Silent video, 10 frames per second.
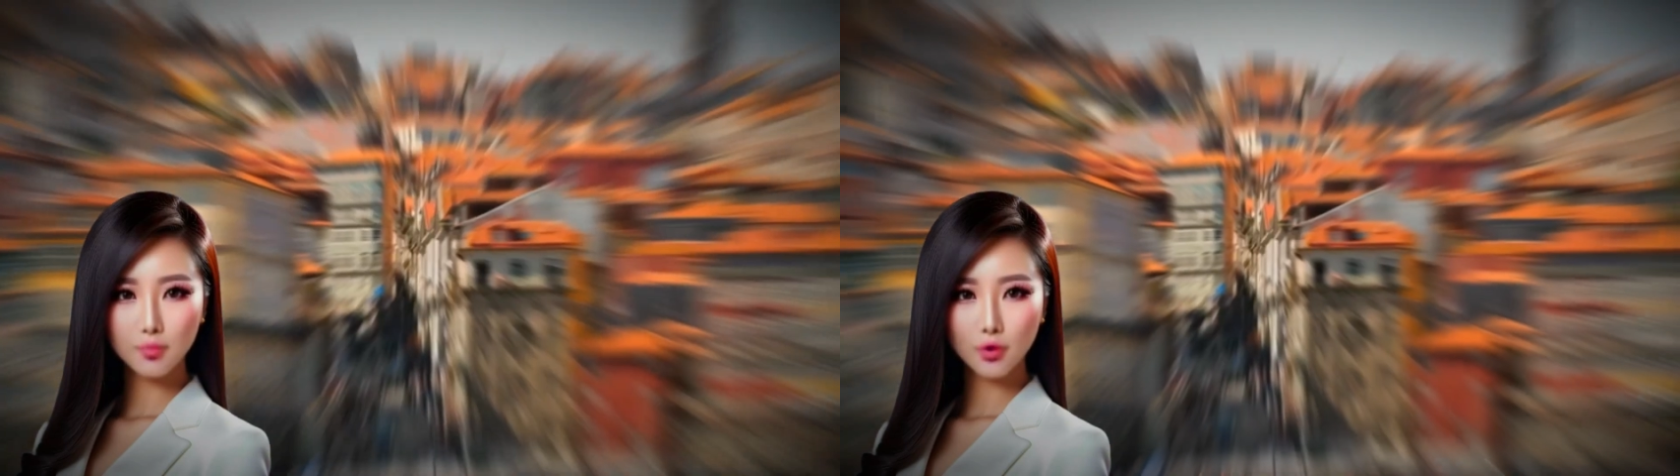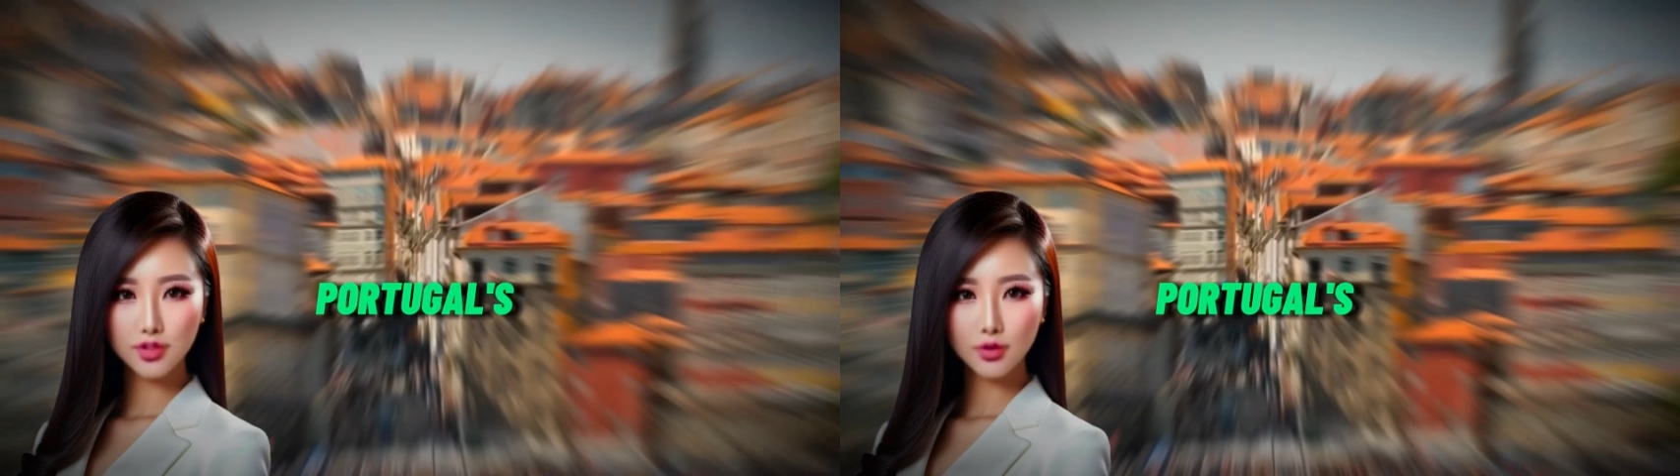
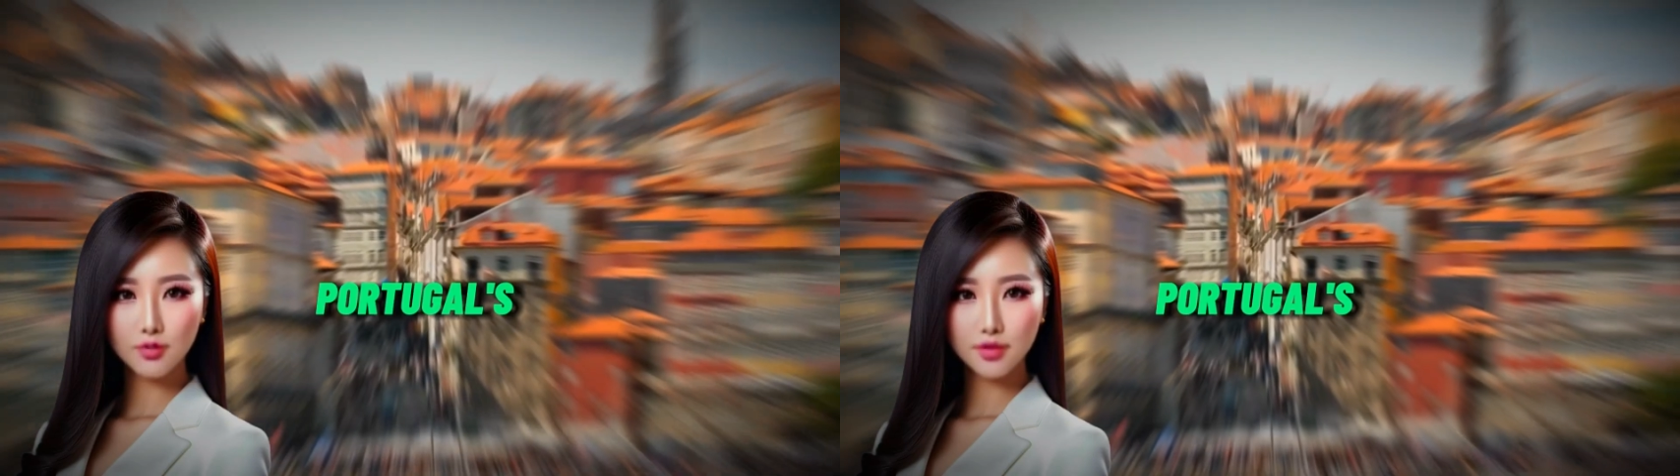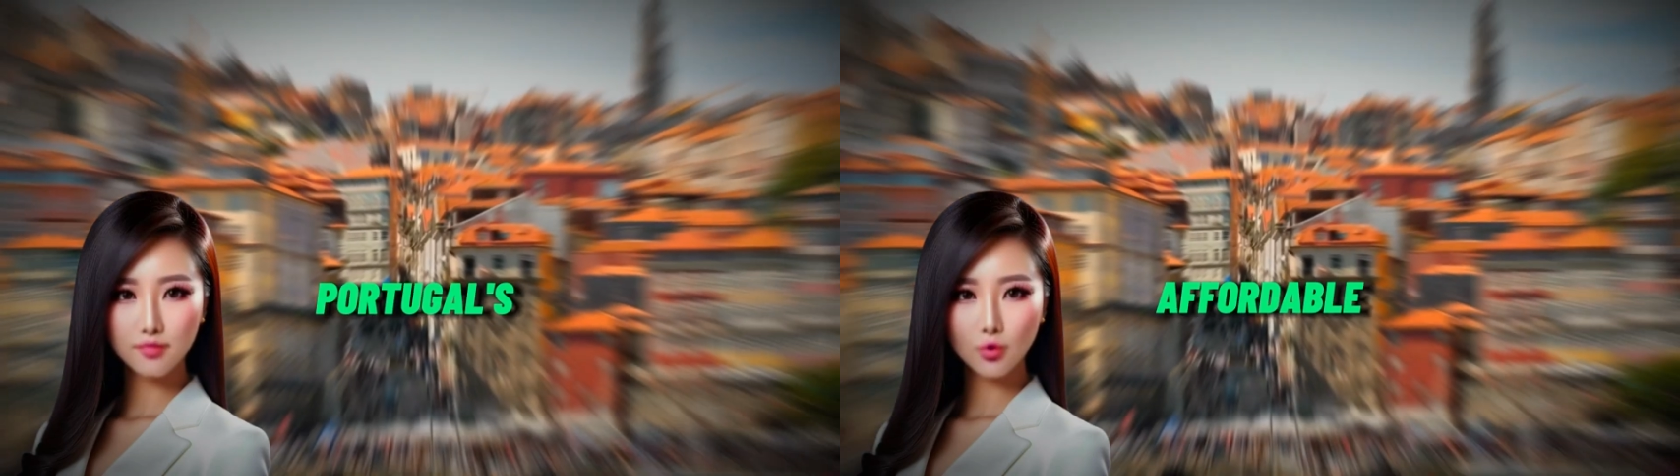
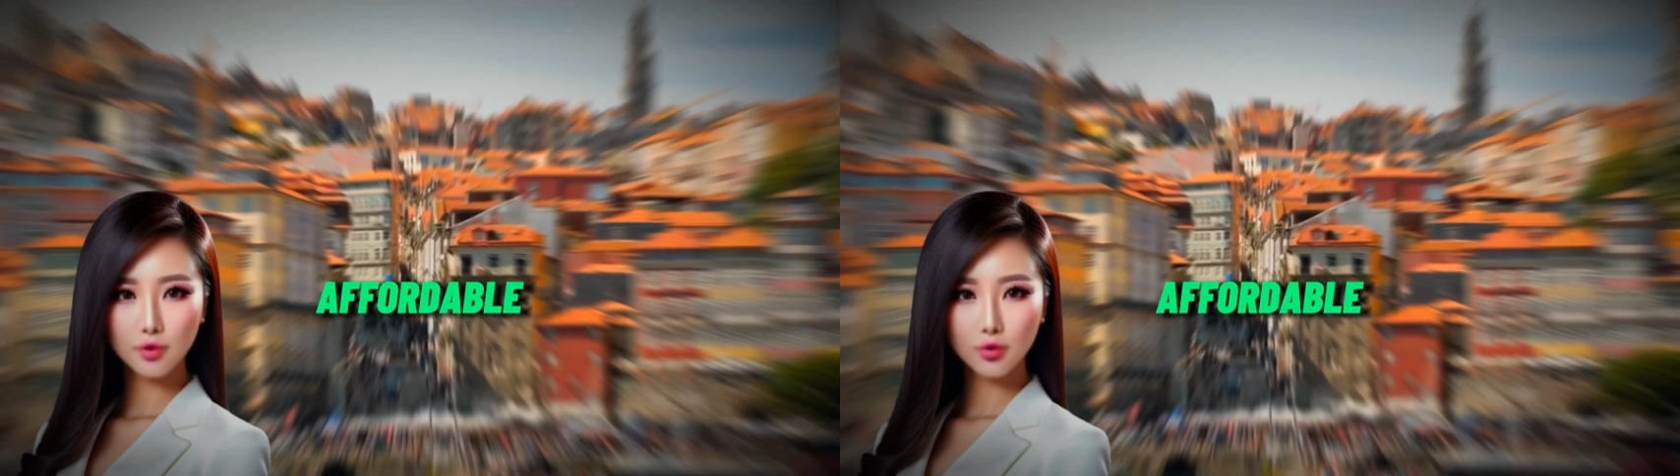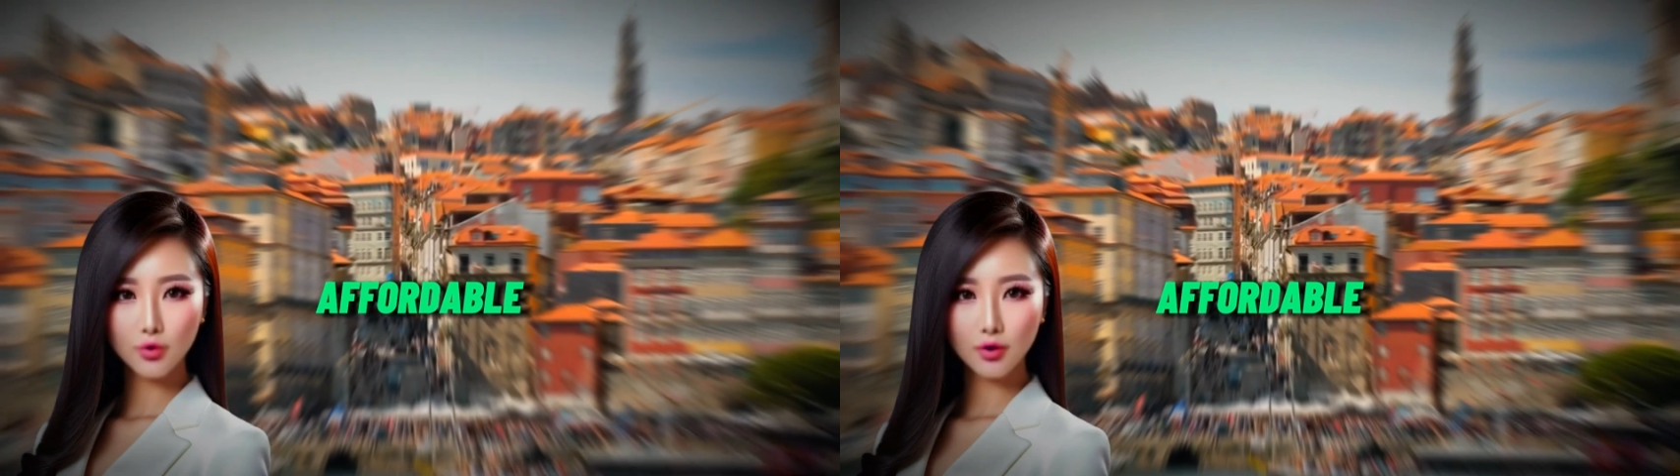Portugal's
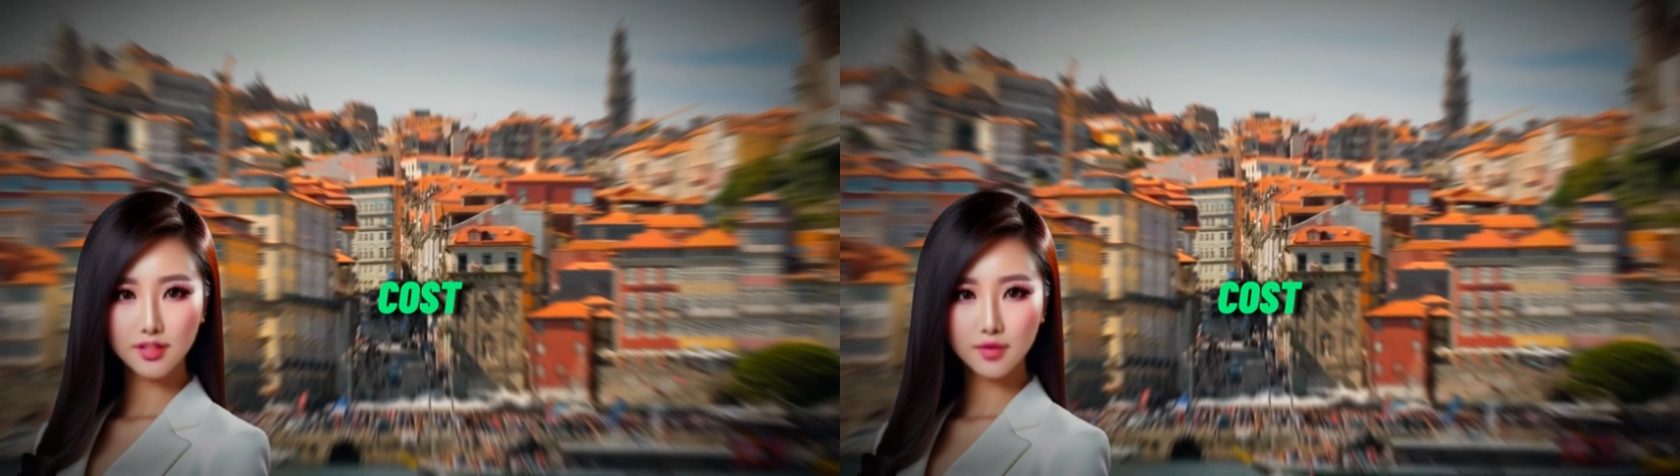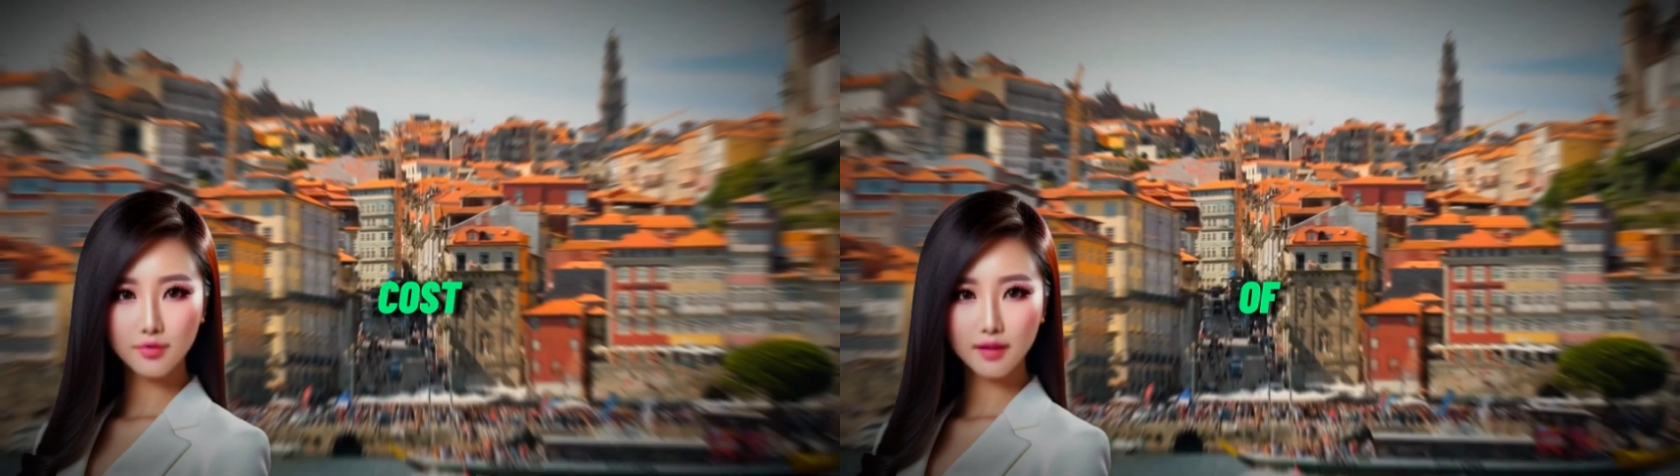affordable
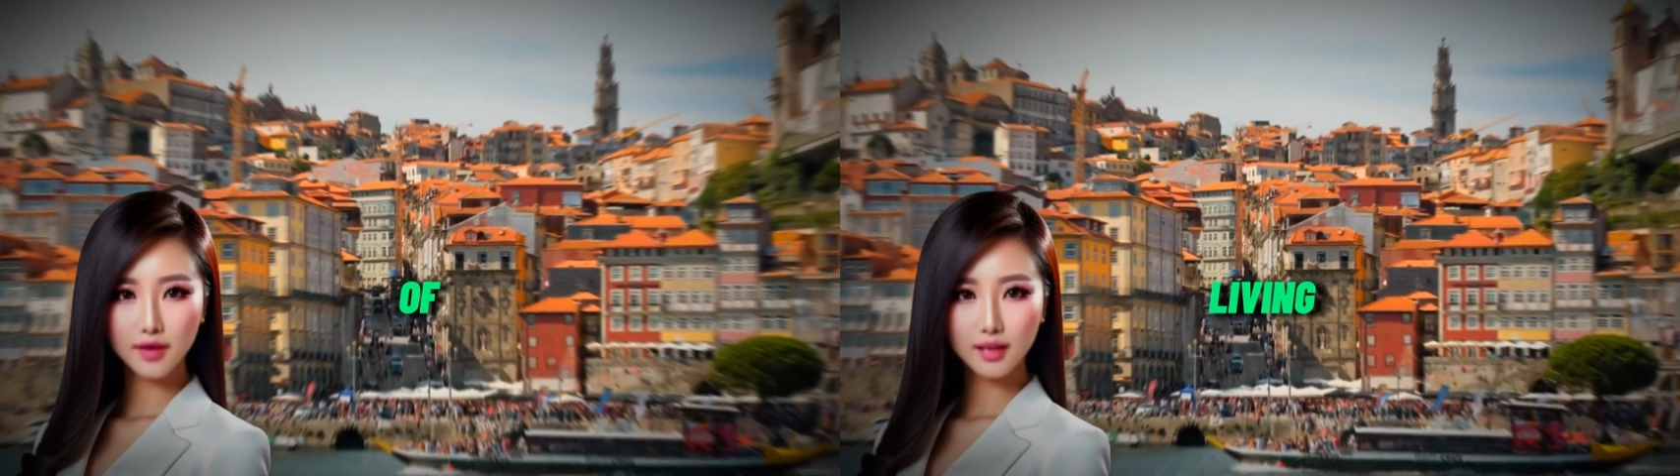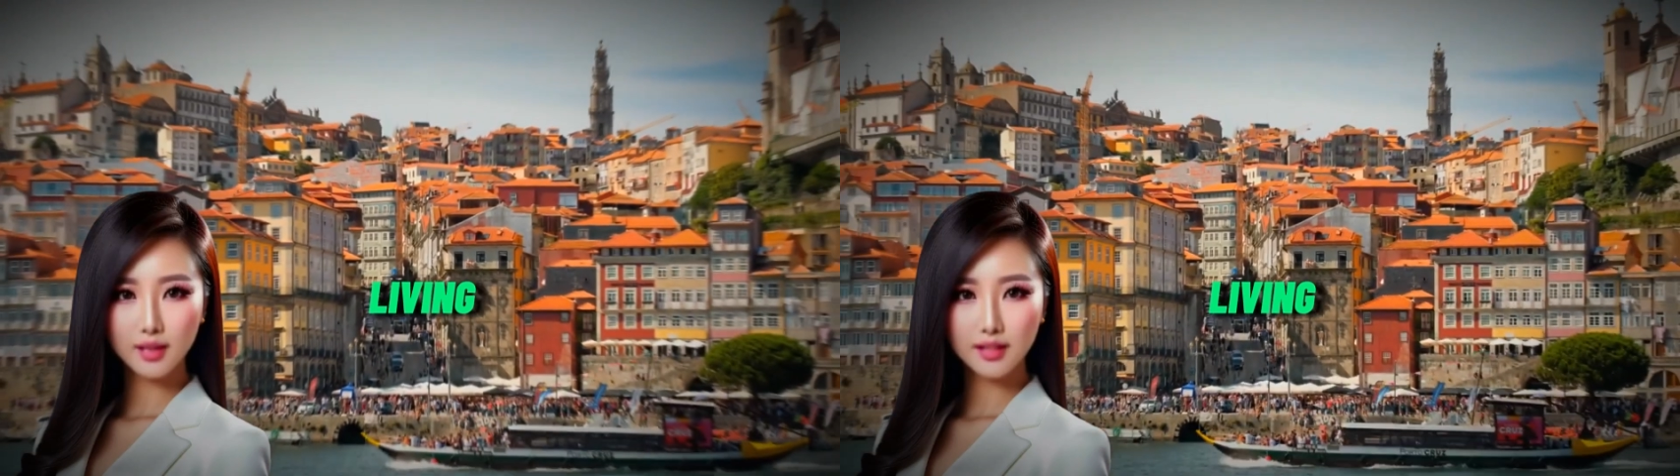cost of living